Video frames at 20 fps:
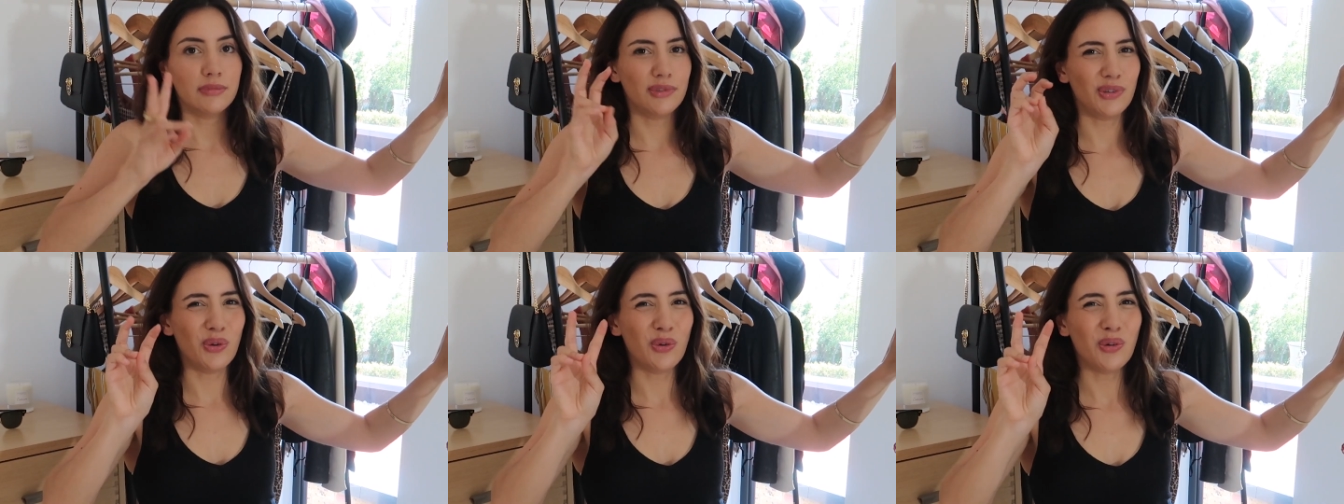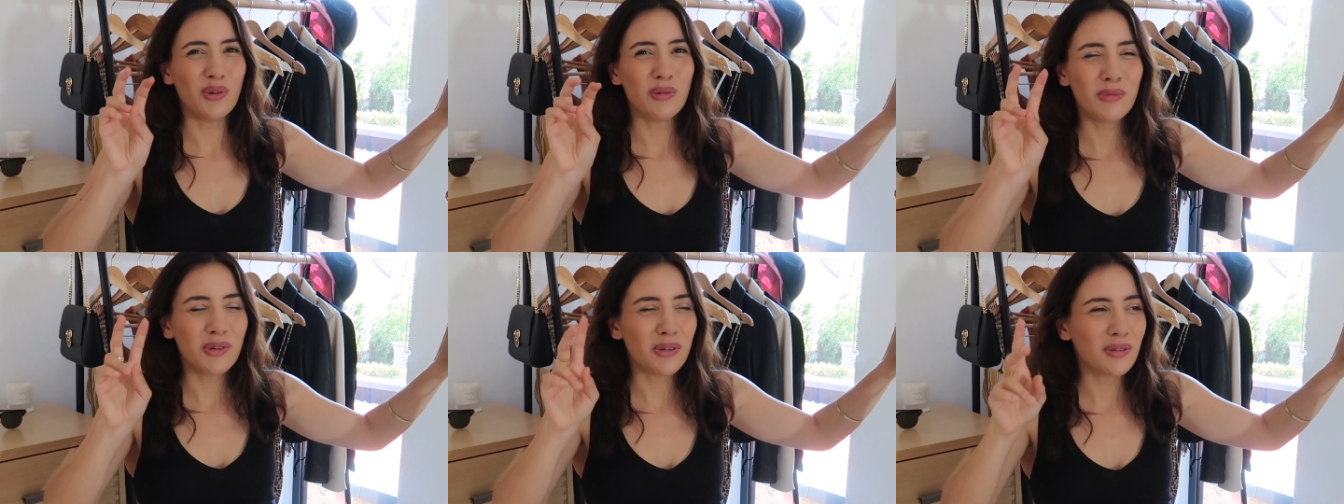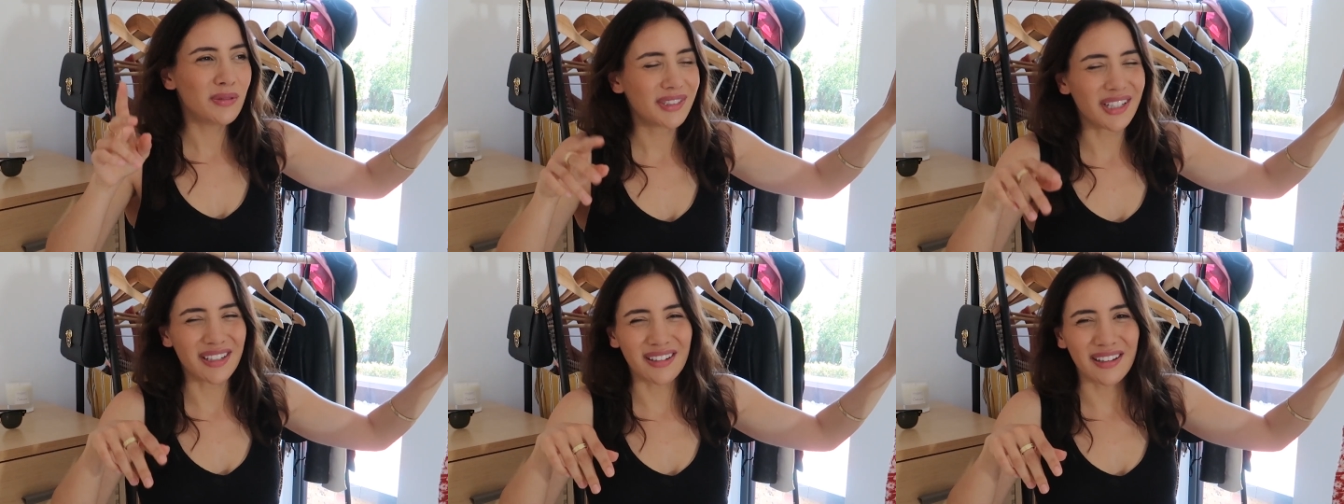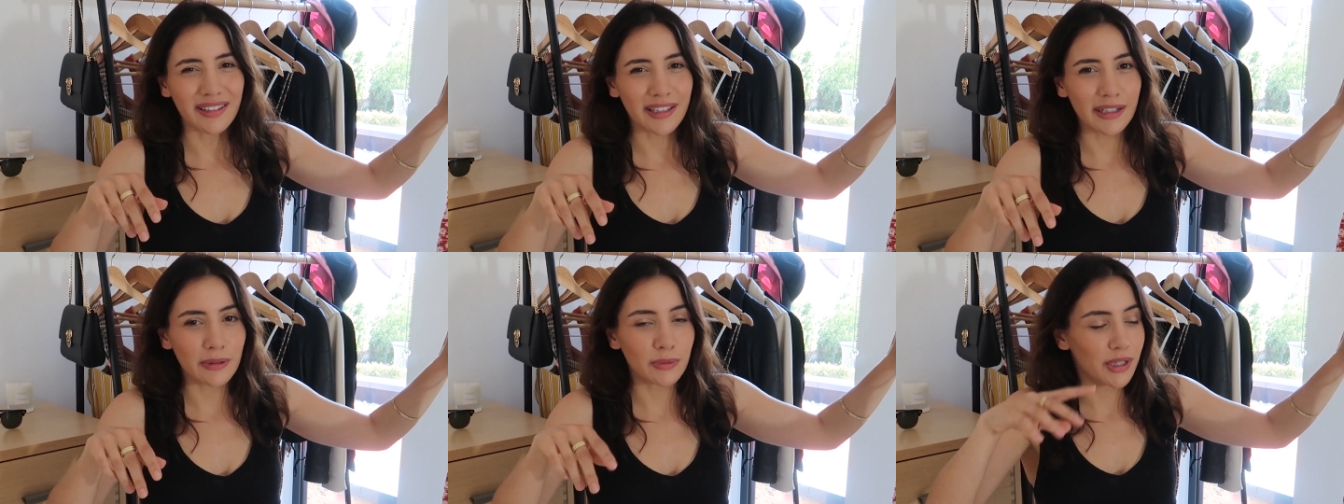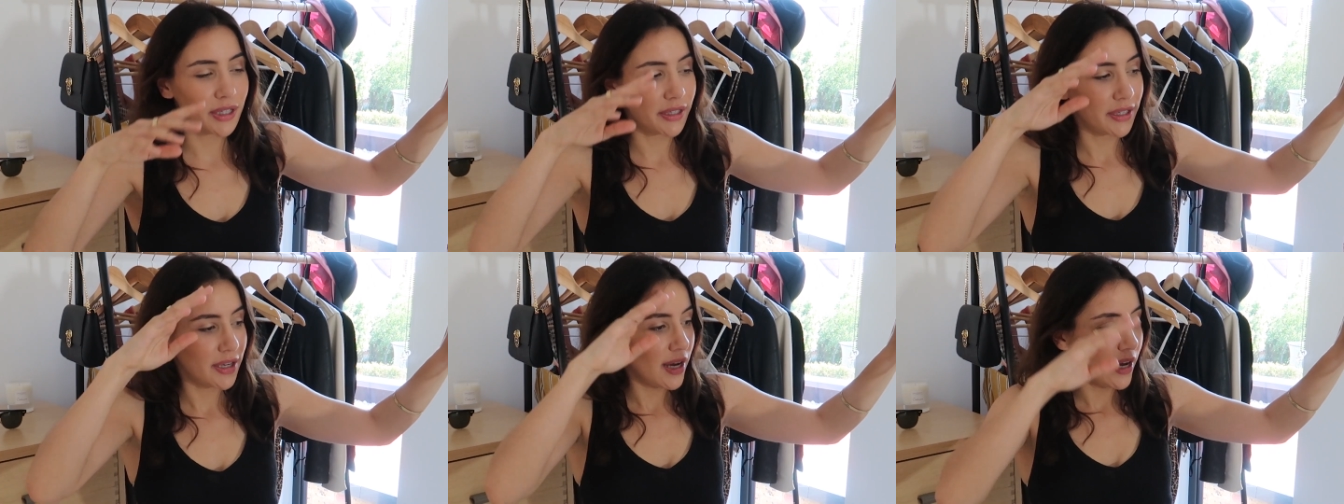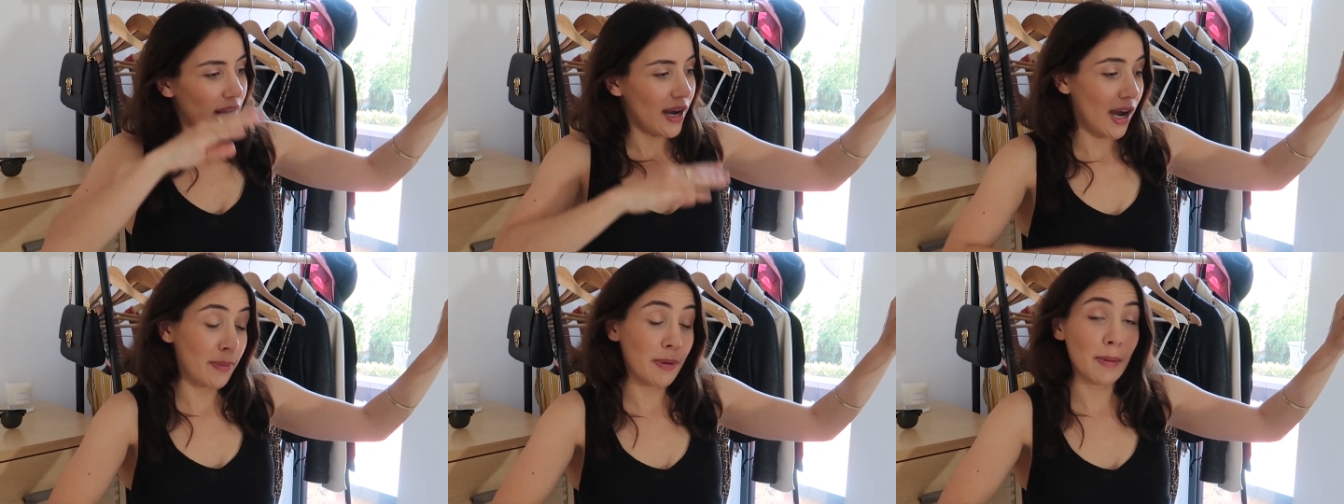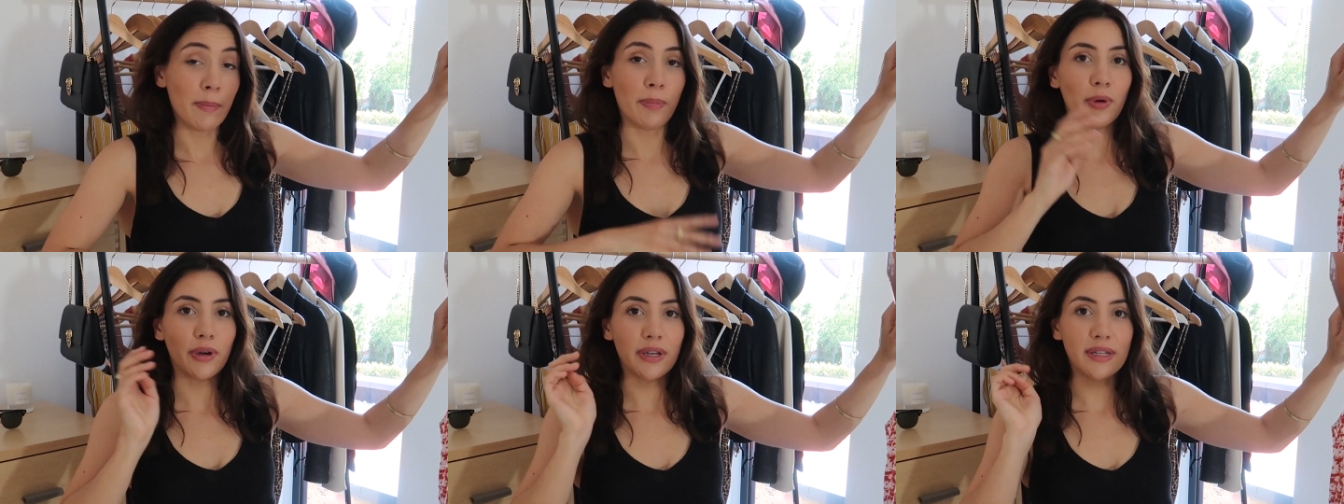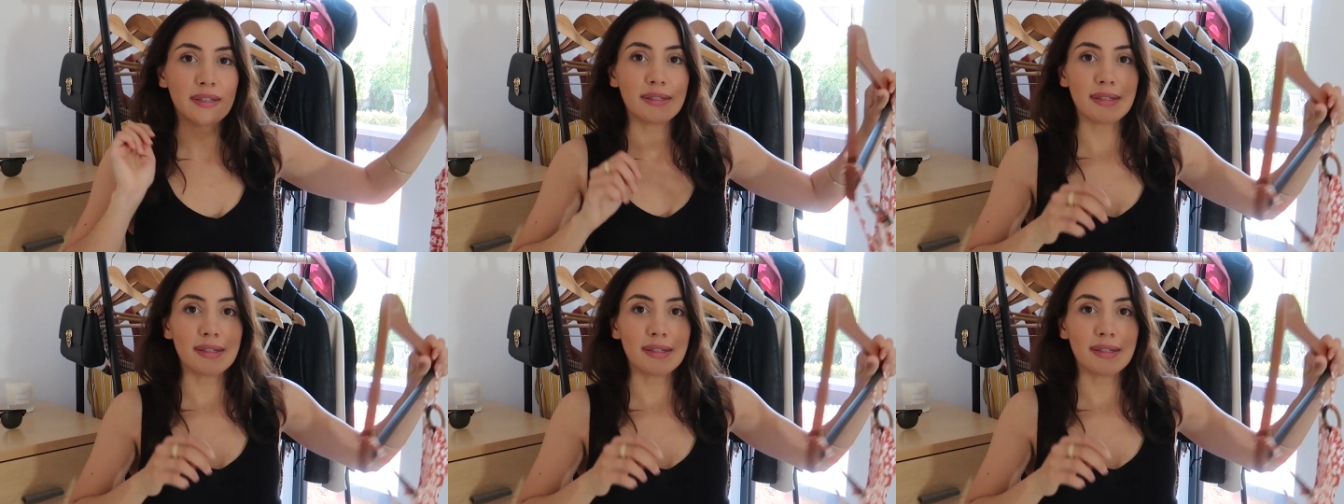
don't like that word, upper body